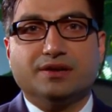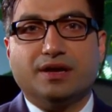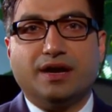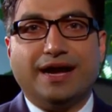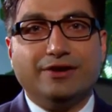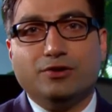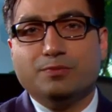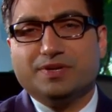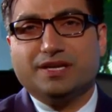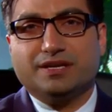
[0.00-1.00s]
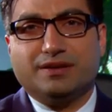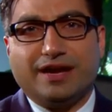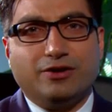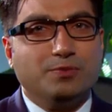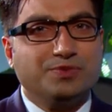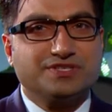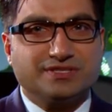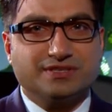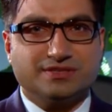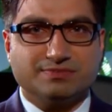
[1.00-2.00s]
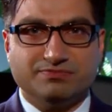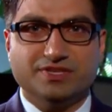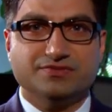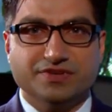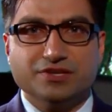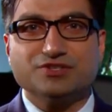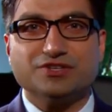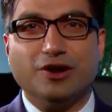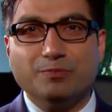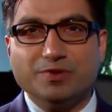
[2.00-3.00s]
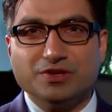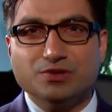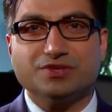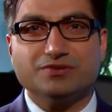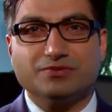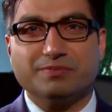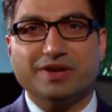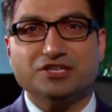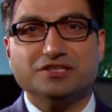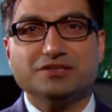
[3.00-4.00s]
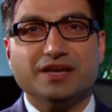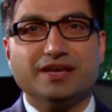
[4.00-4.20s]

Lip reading: I hope these videos are helping you with information